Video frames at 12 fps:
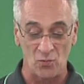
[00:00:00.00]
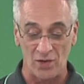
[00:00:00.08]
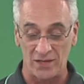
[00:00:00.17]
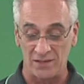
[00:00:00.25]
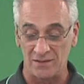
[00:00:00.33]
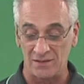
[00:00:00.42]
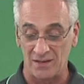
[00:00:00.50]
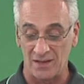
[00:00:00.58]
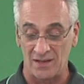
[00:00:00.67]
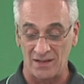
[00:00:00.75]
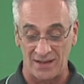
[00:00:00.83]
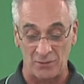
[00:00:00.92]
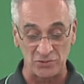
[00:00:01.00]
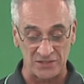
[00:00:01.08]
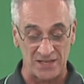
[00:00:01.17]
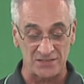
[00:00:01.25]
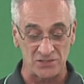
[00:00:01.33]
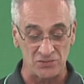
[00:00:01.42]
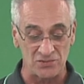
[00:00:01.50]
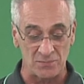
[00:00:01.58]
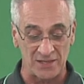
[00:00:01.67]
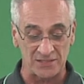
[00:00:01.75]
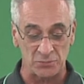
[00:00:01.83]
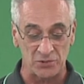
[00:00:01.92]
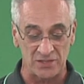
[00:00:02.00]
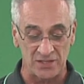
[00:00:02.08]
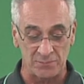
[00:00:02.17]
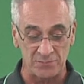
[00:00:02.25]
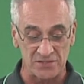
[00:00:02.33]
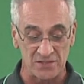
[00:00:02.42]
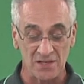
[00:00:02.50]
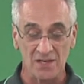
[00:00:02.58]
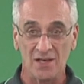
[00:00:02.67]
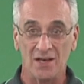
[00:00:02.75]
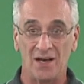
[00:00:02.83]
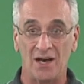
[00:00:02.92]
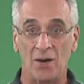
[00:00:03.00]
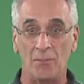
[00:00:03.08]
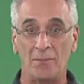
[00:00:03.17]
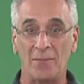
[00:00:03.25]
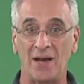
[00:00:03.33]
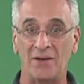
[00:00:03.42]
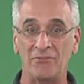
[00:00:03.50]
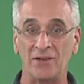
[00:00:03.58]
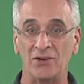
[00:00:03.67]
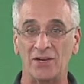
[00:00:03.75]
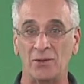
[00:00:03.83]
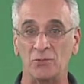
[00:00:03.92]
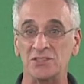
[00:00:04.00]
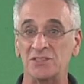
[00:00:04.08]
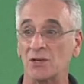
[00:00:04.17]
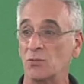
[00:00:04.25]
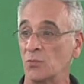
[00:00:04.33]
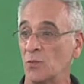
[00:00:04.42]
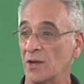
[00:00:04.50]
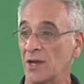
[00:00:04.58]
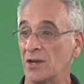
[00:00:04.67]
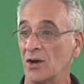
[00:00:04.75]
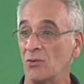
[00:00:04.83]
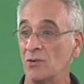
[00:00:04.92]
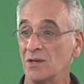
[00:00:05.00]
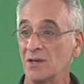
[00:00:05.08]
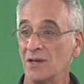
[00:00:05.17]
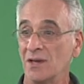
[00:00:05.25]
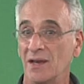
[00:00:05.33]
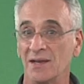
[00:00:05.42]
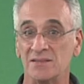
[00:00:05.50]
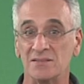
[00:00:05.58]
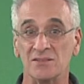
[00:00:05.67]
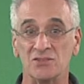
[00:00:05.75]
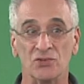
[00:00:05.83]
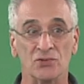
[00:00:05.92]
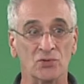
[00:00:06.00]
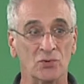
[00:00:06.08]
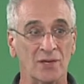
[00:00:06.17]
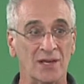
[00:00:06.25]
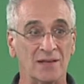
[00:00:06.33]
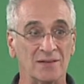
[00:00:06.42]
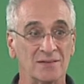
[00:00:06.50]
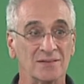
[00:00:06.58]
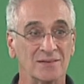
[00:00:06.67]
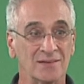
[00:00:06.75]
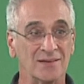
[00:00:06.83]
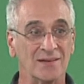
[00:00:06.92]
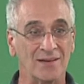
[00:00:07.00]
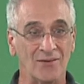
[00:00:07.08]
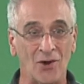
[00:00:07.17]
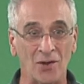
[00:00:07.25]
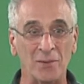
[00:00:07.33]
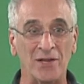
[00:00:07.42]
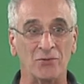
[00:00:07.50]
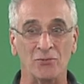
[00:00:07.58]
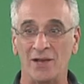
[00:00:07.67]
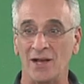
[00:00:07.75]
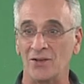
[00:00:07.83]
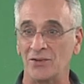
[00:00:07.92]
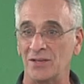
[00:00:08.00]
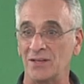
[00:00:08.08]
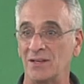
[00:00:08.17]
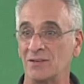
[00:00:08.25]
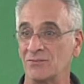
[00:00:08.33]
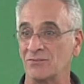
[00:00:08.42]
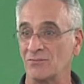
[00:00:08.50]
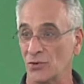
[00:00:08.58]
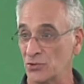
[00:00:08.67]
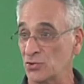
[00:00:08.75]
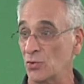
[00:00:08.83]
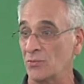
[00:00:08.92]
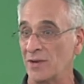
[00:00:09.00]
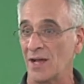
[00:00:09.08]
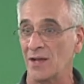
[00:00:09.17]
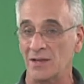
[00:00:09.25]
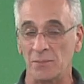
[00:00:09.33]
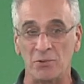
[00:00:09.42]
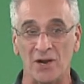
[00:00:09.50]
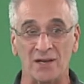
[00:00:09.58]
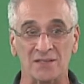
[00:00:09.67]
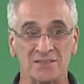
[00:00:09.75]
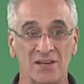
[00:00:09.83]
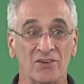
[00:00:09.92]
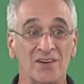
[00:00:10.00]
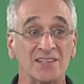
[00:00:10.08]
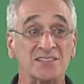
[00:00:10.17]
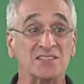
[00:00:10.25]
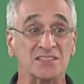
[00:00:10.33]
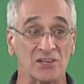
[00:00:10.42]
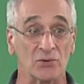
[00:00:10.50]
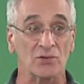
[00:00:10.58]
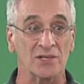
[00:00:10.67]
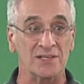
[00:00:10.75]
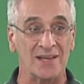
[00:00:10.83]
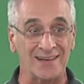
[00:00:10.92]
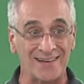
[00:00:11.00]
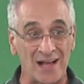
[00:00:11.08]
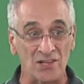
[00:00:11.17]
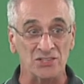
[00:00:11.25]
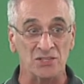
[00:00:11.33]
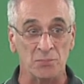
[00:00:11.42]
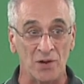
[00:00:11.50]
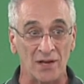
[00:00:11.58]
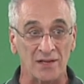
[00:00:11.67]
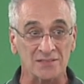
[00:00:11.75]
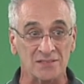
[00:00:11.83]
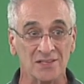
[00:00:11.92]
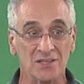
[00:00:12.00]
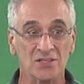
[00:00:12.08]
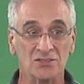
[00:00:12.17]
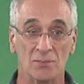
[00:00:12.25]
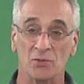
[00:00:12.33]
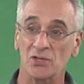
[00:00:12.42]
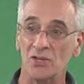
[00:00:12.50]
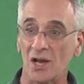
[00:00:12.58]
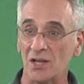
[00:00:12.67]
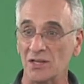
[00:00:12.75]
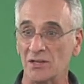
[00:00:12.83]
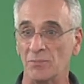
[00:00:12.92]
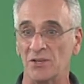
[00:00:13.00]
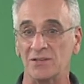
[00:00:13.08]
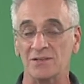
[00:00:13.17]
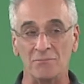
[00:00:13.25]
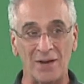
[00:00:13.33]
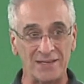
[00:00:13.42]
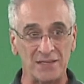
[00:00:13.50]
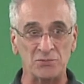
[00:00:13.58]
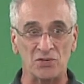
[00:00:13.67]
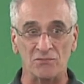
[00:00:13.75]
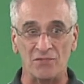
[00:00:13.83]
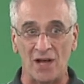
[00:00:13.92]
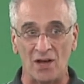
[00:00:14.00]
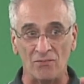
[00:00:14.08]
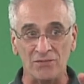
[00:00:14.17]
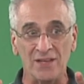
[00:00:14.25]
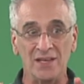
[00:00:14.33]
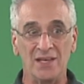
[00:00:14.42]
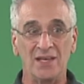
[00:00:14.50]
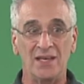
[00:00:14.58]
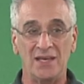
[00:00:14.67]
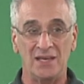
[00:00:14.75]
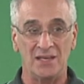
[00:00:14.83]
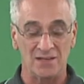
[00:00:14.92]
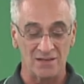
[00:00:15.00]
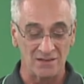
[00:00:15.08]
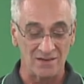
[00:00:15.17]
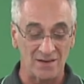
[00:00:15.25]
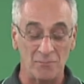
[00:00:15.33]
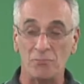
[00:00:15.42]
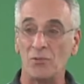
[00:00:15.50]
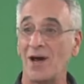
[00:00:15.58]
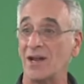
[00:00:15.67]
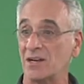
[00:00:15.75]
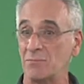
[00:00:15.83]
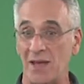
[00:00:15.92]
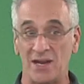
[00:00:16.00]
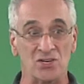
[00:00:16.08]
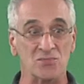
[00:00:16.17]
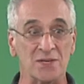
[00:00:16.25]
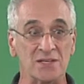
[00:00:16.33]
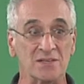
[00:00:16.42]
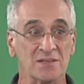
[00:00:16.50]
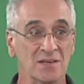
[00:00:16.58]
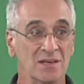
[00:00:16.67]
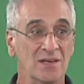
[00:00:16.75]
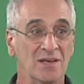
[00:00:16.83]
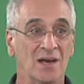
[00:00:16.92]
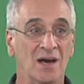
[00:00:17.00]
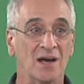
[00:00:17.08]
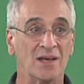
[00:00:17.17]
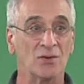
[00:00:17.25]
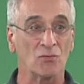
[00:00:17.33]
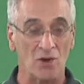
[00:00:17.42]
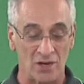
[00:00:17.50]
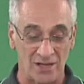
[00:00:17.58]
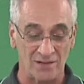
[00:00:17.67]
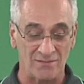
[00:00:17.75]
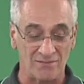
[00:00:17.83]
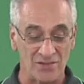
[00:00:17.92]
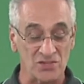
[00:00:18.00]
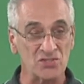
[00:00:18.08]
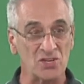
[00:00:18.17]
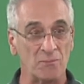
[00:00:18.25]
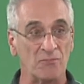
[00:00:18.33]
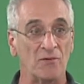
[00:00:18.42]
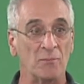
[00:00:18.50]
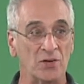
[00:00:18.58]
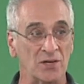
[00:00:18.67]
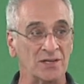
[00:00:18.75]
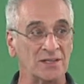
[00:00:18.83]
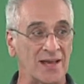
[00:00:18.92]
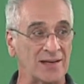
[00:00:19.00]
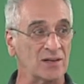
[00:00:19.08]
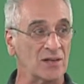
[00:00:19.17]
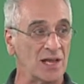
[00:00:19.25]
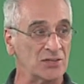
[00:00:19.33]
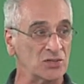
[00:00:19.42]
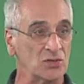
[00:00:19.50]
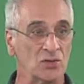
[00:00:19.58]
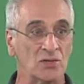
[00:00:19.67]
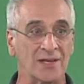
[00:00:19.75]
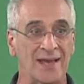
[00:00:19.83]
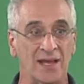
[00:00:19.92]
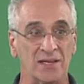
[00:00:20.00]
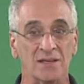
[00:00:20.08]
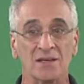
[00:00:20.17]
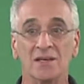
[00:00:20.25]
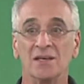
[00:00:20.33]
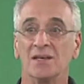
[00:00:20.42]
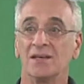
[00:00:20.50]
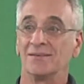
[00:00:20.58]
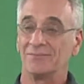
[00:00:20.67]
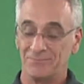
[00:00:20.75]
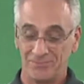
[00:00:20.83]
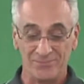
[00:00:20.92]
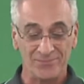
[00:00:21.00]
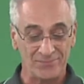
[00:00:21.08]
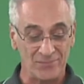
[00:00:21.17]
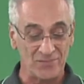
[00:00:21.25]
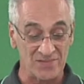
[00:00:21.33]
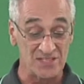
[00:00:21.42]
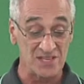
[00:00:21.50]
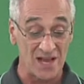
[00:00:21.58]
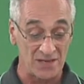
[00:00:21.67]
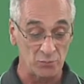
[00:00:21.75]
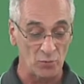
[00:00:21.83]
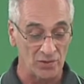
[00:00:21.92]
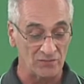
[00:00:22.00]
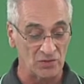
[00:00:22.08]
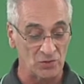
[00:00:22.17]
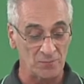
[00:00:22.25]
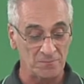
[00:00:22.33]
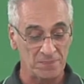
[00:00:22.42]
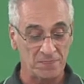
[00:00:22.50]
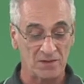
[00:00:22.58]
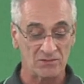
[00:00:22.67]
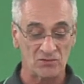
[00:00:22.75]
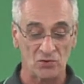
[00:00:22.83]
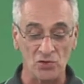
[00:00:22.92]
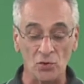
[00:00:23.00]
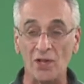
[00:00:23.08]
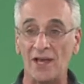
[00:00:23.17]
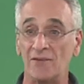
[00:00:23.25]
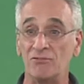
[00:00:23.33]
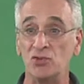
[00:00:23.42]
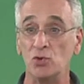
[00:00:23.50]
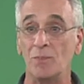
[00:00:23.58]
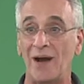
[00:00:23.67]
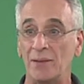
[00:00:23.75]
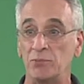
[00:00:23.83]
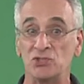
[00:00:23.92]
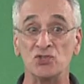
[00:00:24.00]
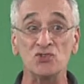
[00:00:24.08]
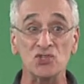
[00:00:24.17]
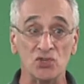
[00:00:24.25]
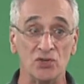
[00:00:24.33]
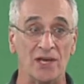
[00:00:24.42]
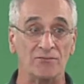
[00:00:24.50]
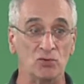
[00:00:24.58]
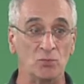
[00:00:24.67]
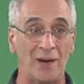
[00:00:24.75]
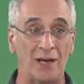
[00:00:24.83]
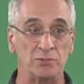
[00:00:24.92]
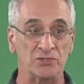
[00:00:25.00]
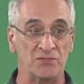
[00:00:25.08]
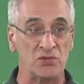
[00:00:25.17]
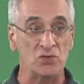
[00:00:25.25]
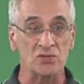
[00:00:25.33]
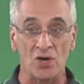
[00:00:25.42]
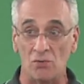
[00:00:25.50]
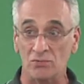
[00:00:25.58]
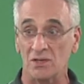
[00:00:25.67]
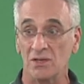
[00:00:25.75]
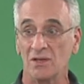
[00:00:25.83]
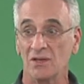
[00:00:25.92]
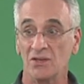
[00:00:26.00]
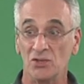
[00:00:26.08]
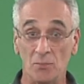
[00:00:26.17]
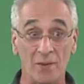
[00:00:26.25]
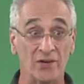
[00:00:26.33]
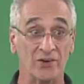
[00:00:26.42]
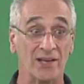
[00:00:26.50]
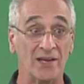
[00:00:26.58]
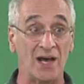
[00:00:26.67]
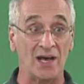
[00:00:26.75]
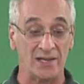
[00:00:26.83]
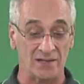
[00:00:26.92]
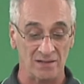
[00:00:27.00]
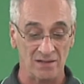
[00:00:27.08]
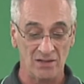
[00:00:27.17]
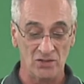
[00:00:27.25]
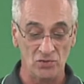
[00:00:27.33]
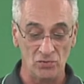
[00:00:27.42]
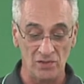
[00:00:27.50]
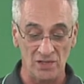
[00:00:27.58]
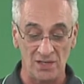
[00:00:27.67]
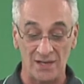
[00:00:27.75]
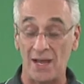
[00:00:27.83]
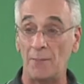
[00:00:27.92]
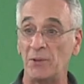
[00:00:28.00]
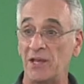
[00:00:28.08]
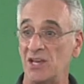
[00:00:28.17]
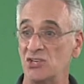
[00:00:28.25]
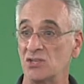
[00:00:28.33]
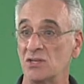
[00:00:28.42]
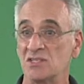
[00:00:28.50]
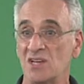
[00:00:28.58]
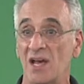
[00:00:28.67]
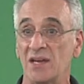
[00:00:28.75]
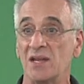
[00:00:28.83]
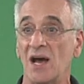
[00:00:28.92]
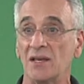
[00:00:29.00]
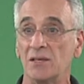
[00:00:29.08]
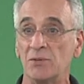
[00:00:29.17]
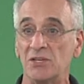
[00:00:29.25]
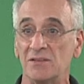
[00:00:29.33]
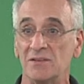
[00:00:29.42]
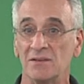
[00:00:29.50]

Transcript: when I was asked to do some expert tips, I figured I would stick with what I know. And since you're doing augmented reality and virtual reality products, they're necessarily technology products. So I'm going to talk a little bit, my tips are involved in product management, in running the ship from a technological and design point of view. So you'll have two Bibles. You should have two Bibles. If you don't, you better get on it. You need an application design document,